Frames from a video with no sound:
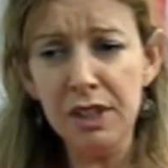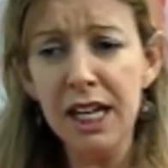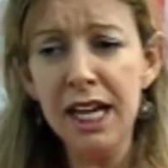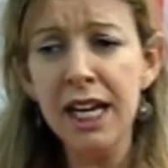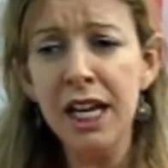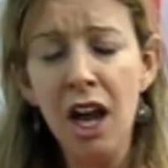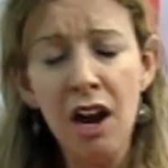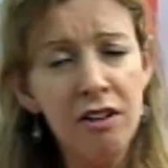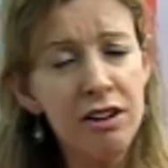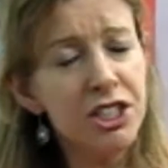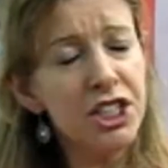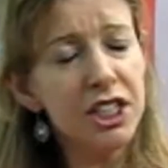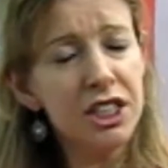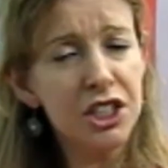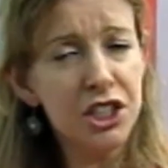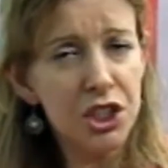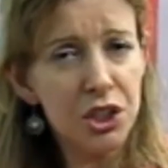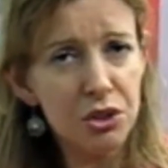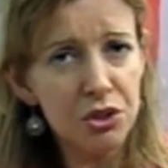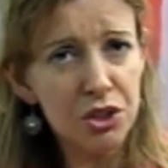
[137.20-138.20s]
encouraging
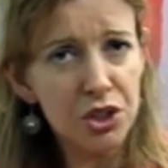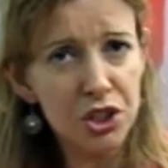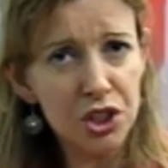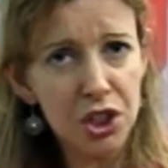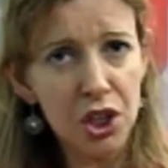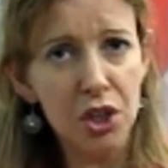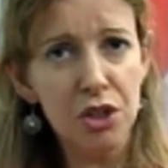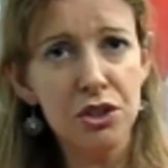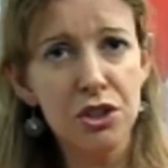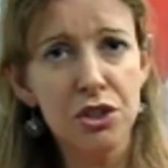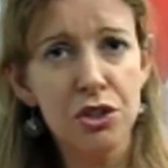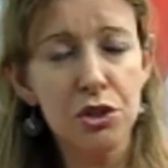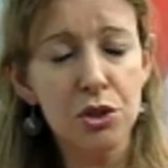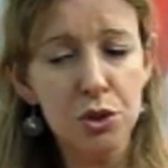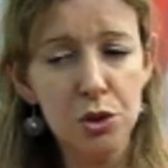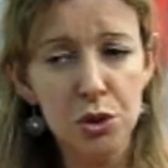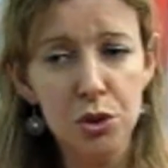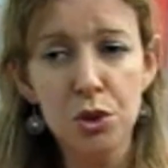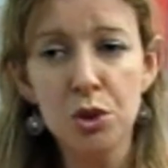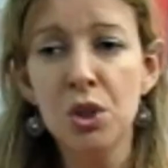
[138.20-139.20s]
the children to go to
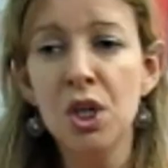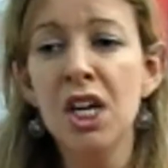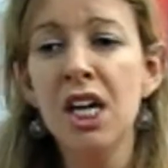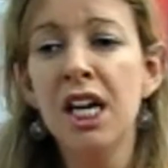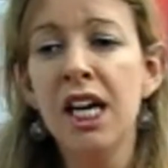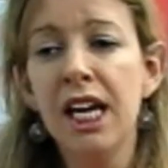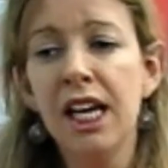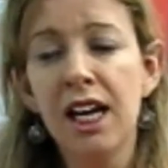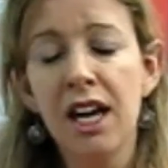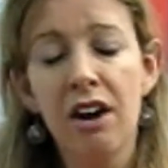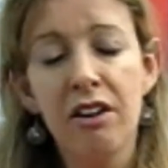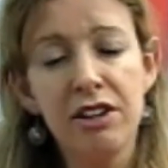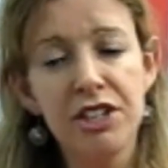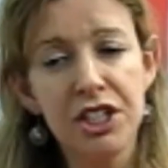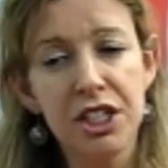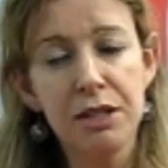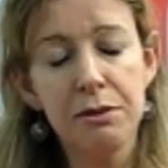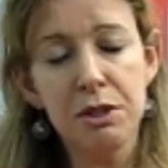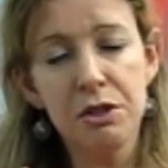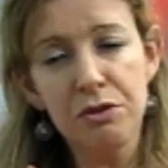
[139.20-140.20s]
school,
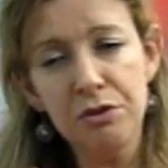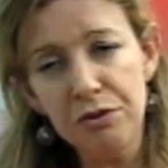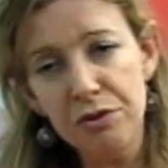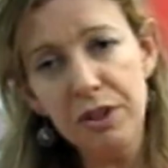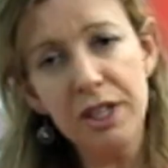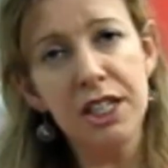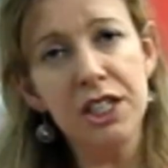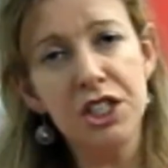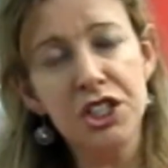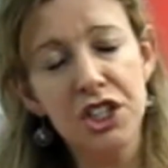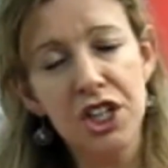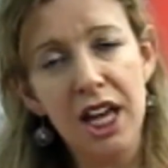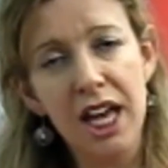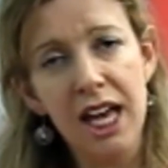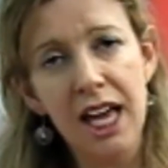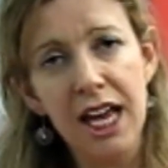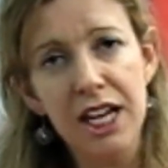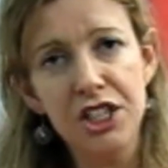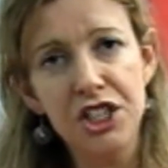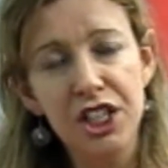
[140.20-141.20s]
encouraging them to finish
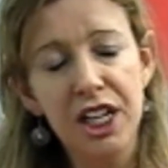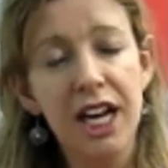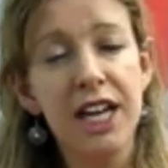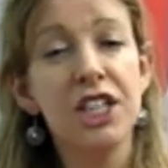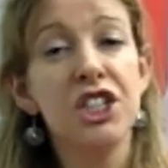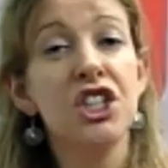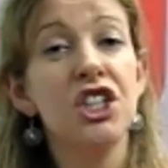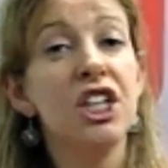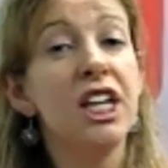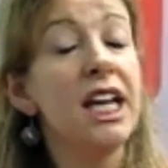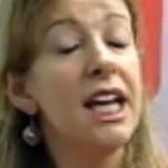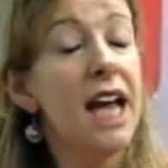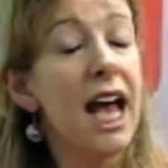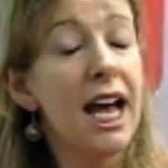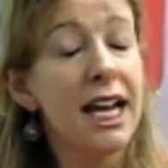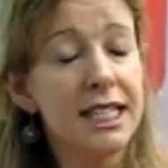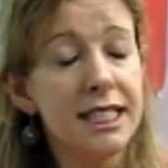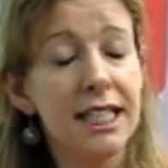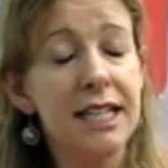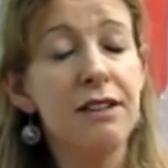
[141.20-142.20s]
their education,
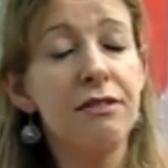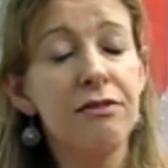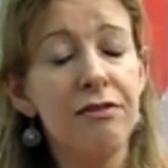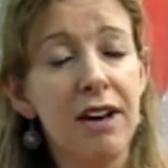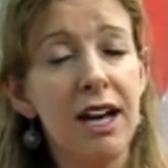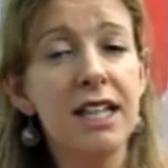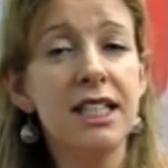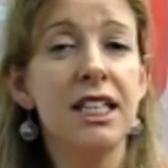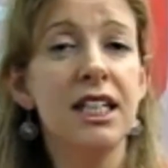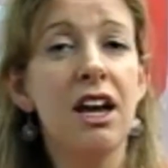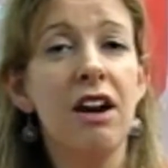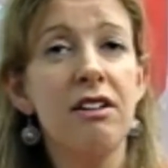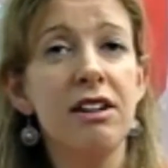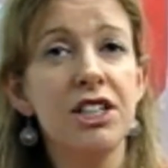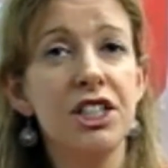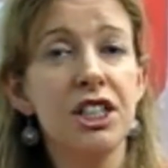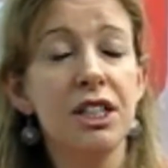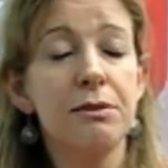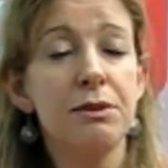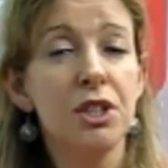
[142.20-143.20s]
and in fact
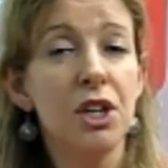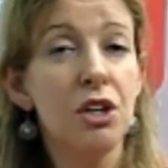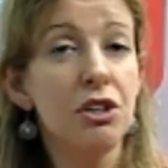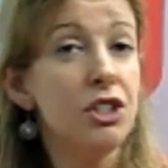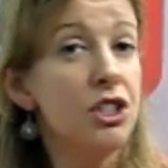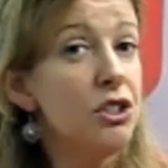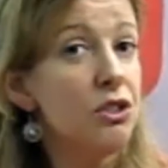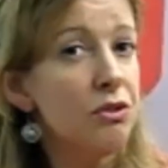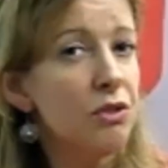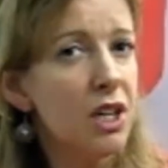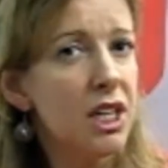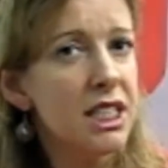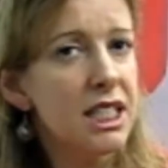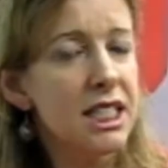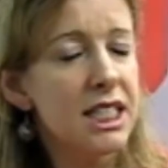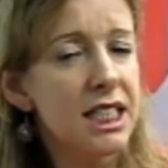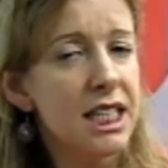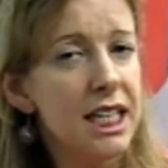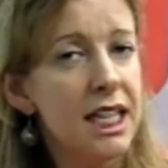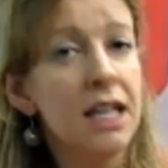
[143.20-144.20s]
encouraging them to go to
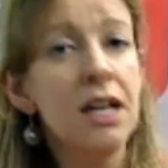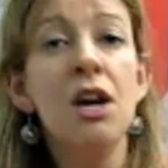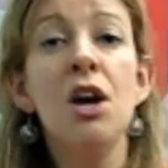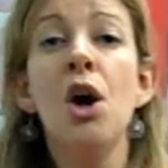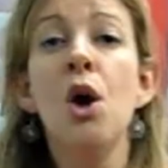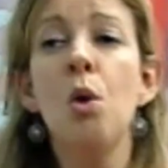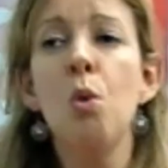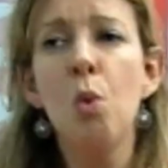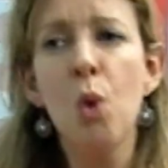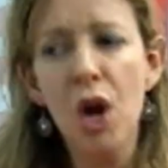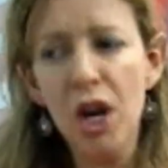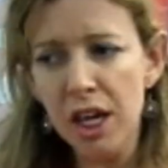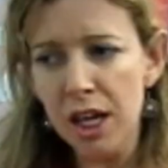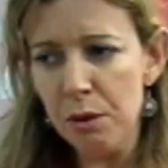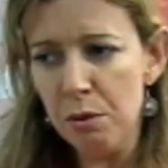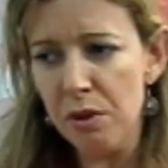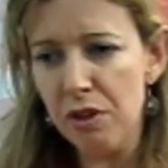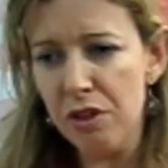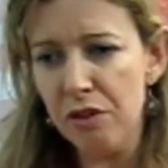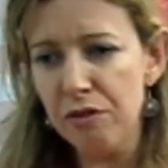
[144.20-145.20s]
university,
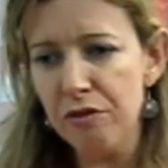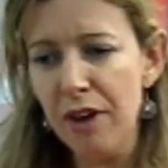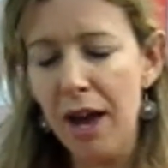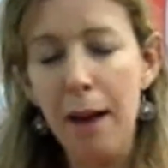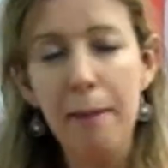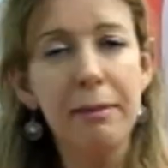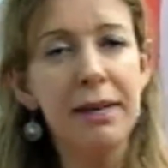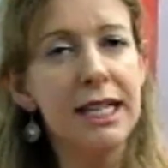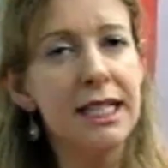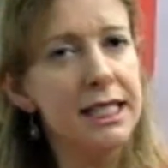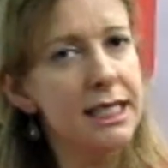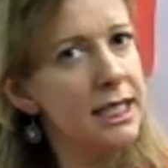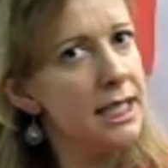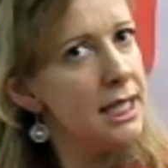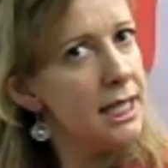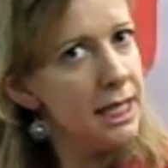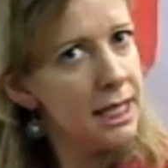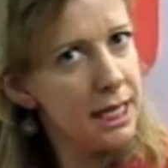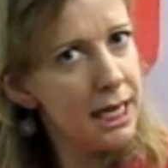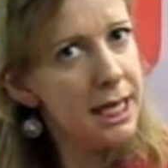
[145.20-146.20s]
working with the families,
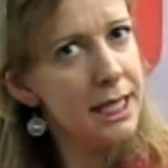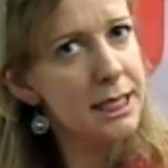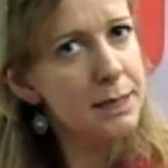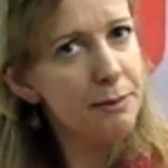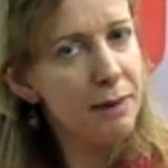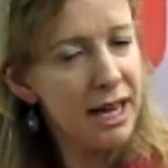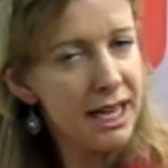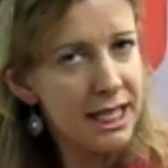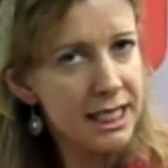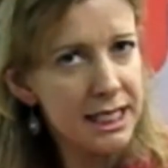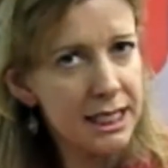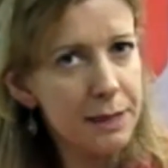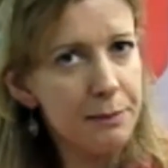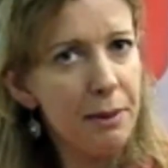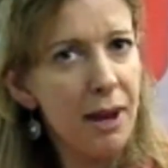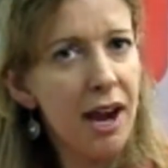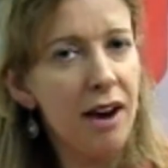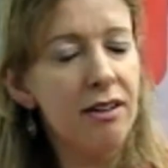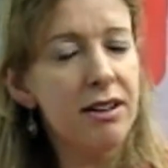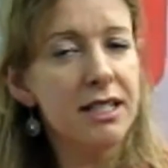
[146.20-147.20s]
explaining to the
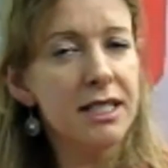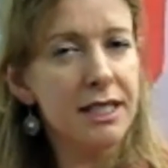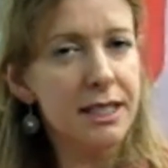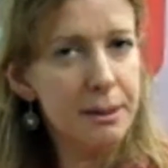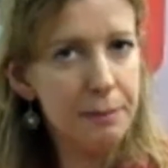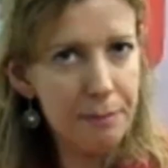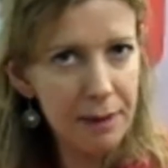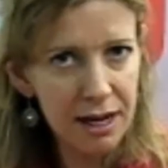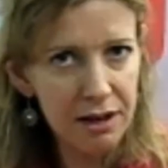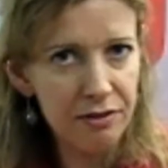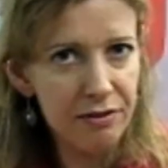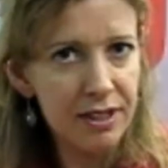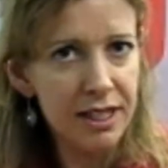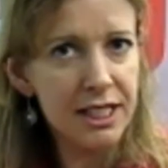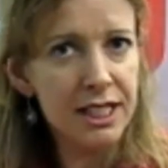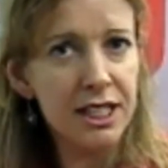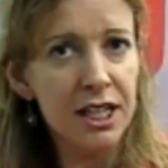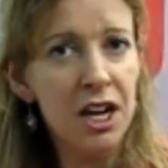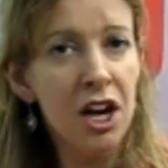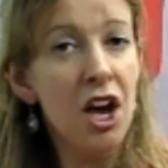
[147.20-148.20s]
parents the
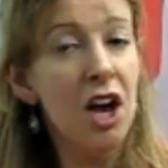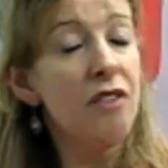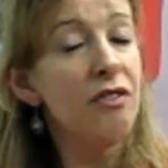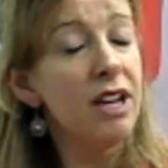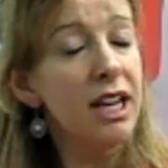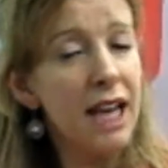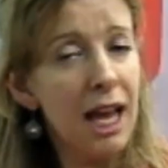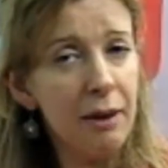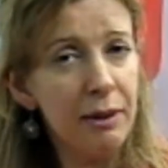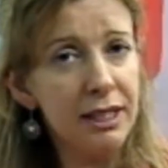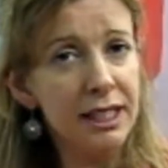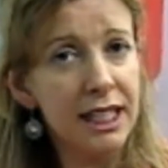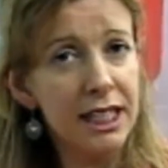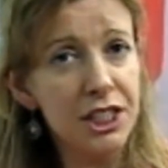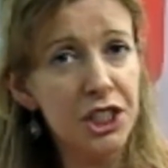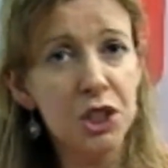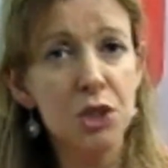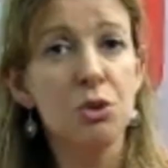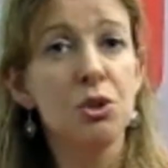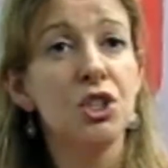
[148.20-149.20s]
benefits of allowing their
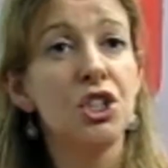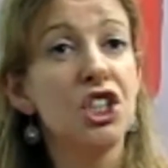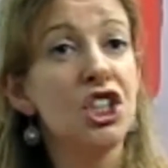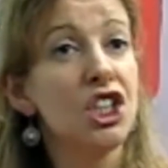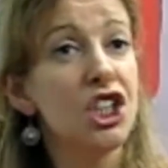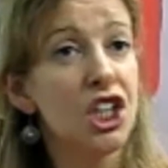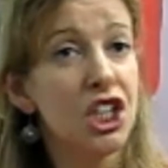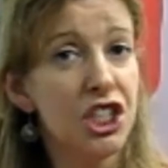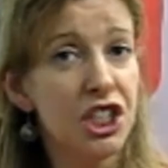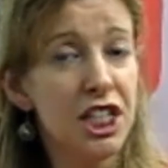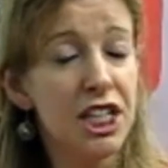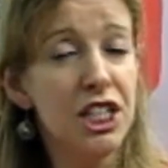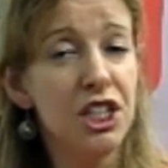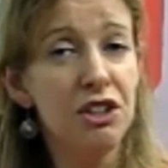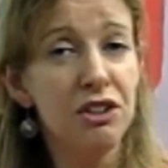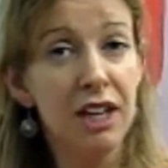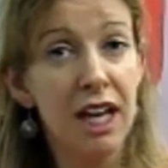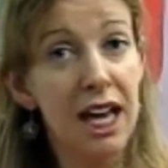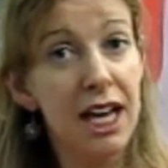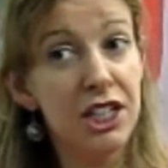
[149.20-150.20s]
children to
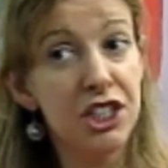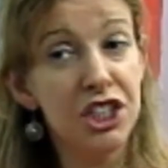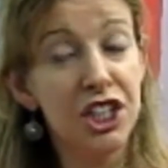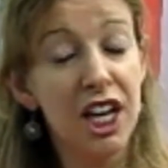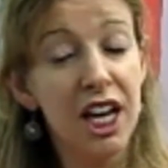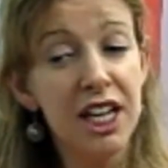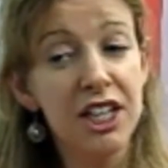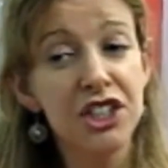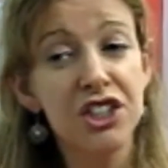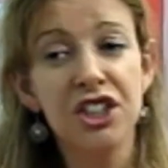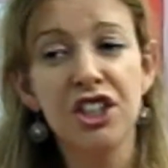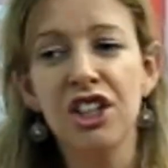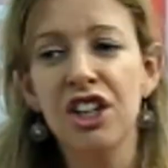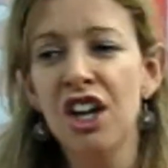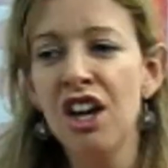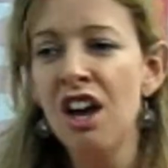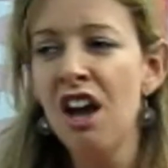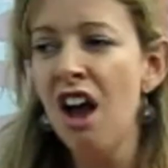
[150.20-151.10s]
continue their education.